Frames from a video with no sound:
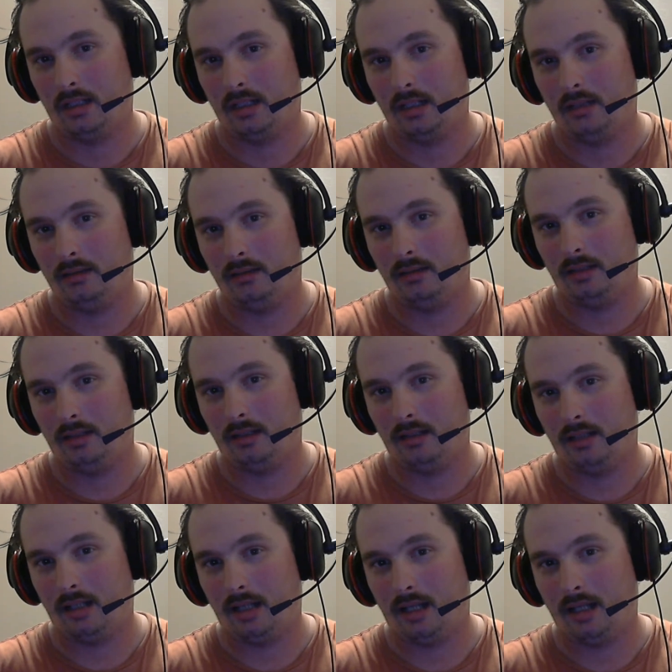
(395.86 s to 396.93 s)
and
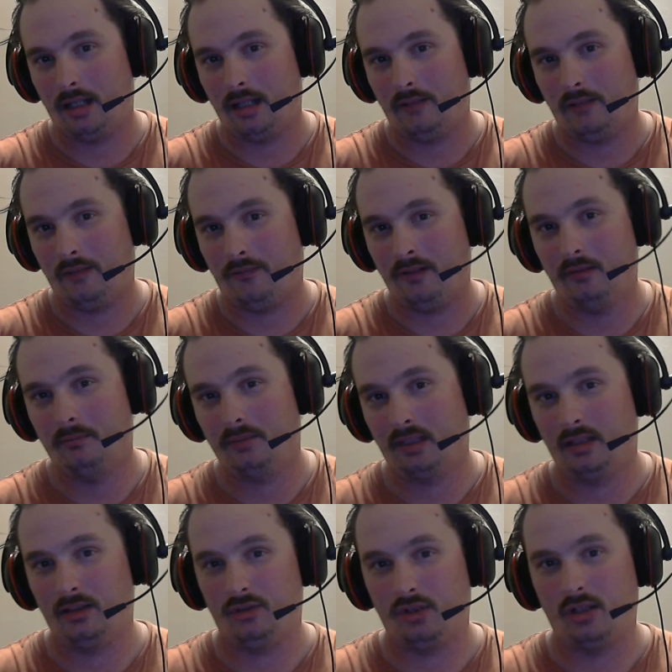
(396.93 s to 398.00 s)
I filmed
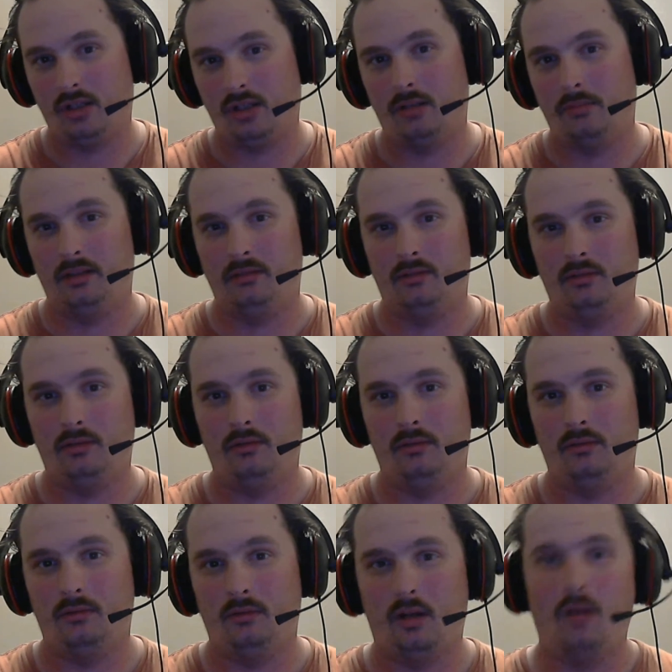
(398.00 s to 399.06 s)
a gentleman who